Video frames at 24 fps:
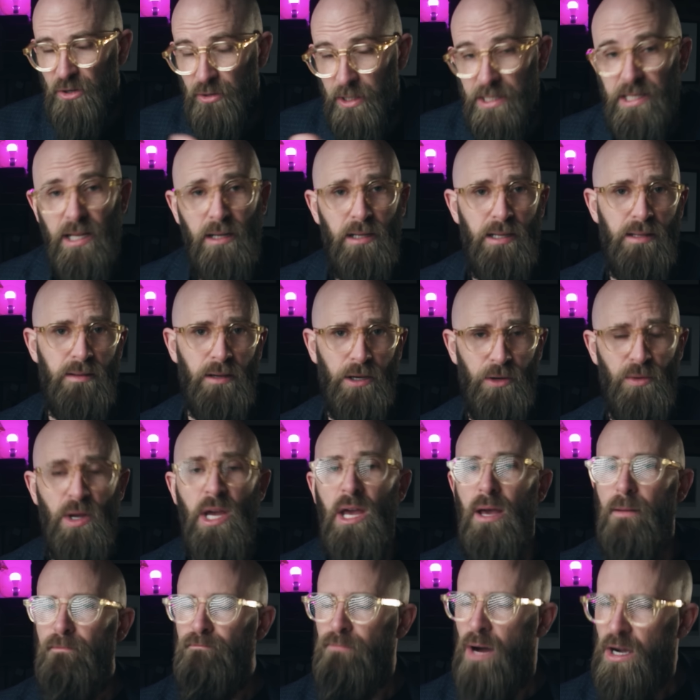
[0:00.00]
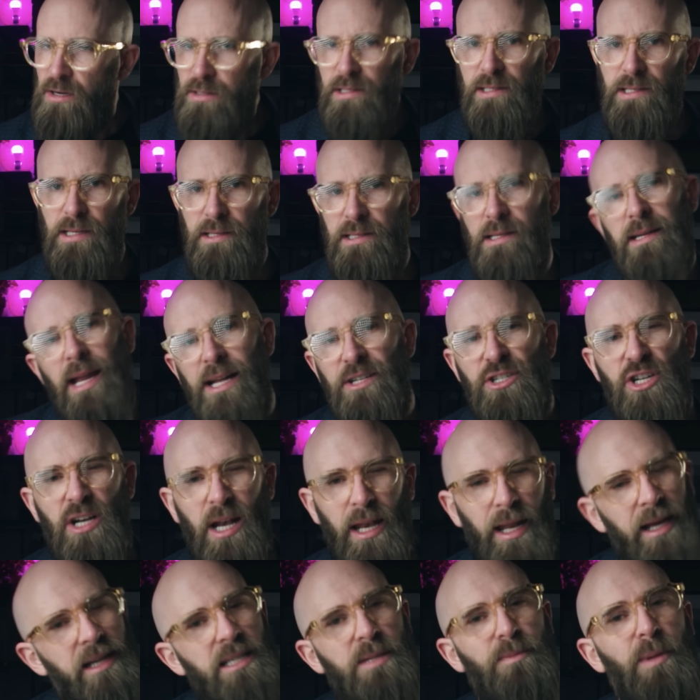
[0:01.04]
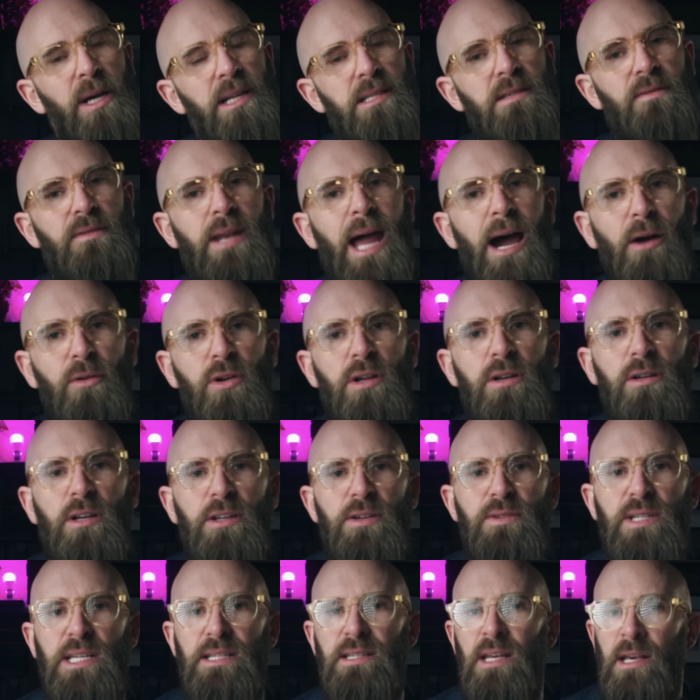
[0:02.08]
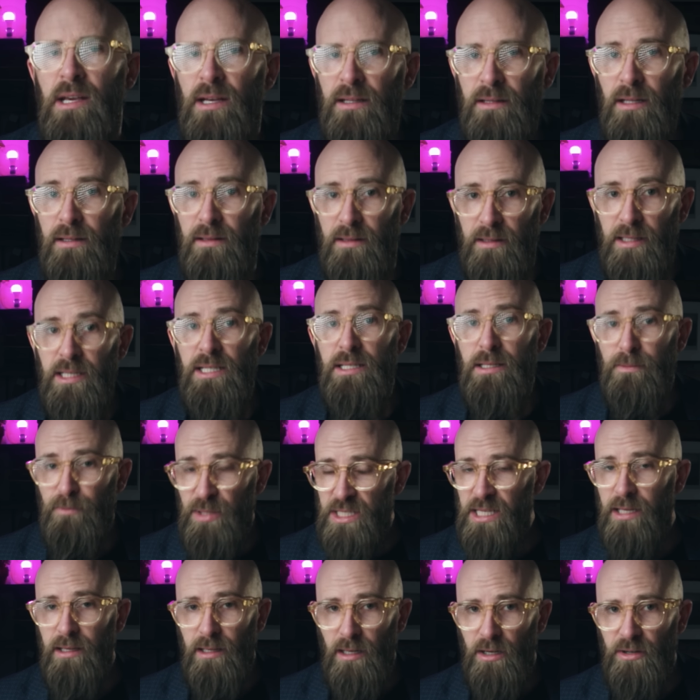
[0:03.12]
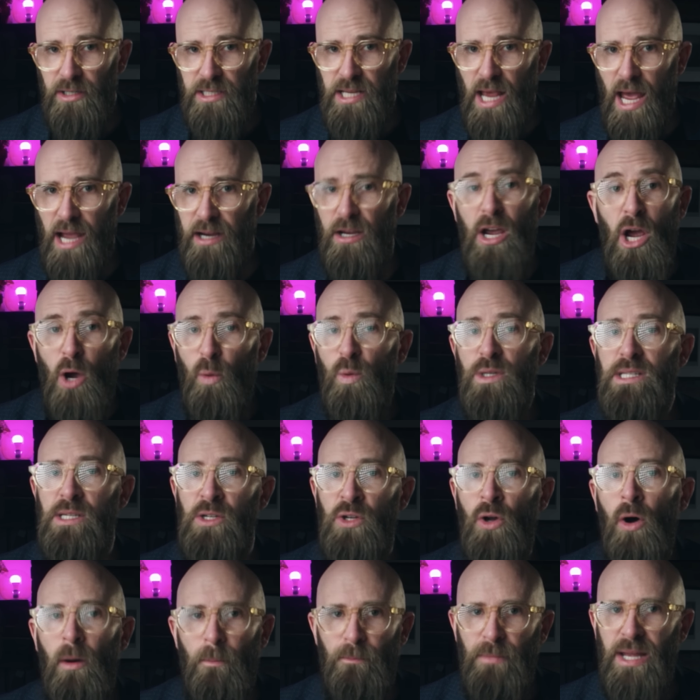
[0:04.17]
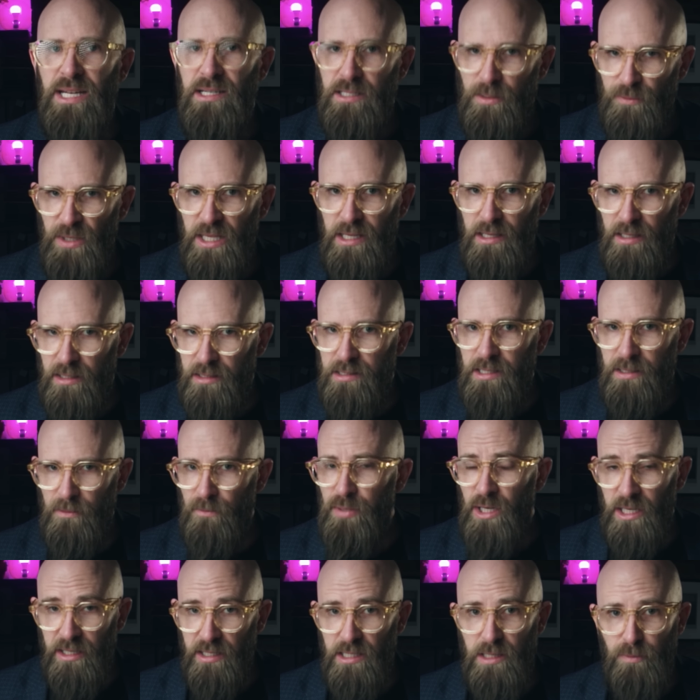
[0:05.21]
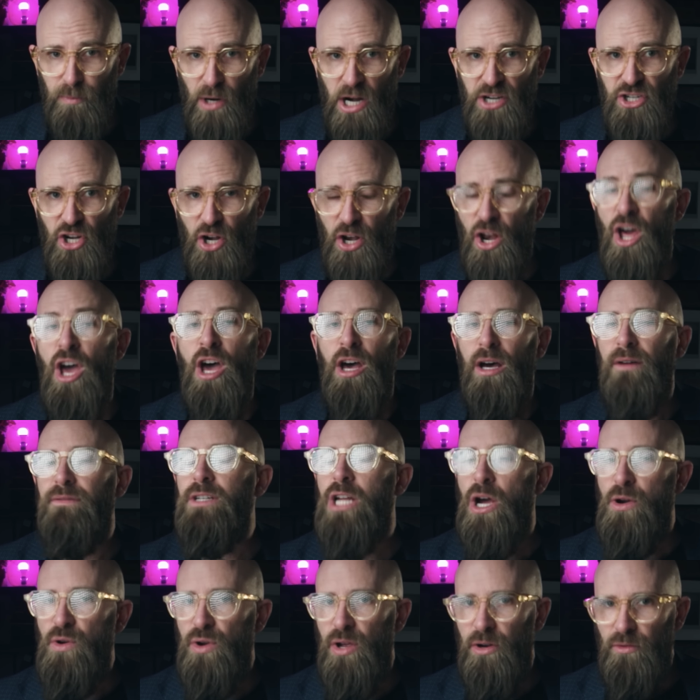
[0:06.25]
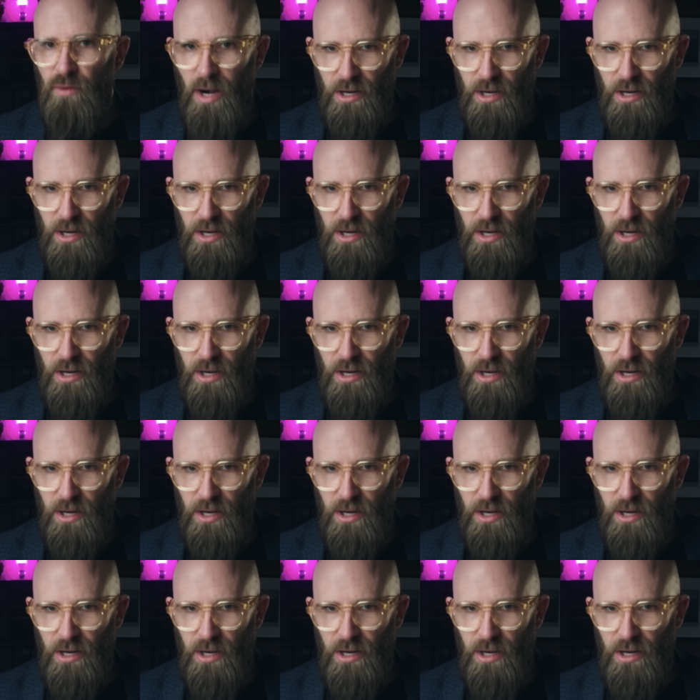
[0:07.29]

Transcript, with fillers: Critically, though, most international experts have now concluded that this particular attack was not meant to be a simple expression of token